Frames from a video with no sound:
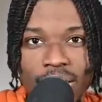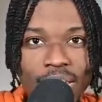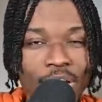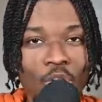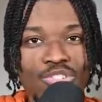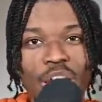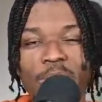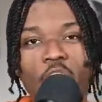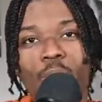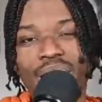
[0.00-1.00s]
You know, some of
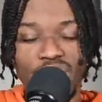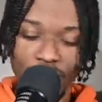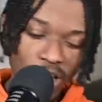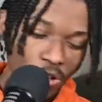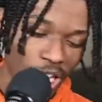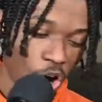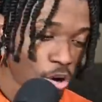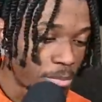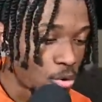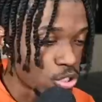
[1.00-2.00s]
y'all watching this video that
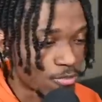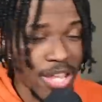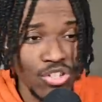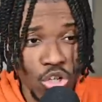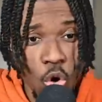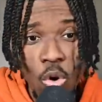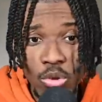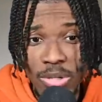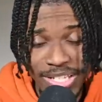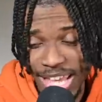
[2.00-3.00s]
aren't Bulls fans are going
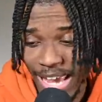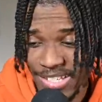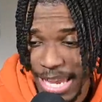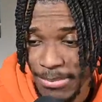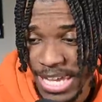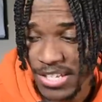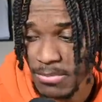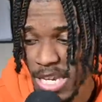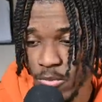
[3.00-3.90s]
through the exact same thing as me.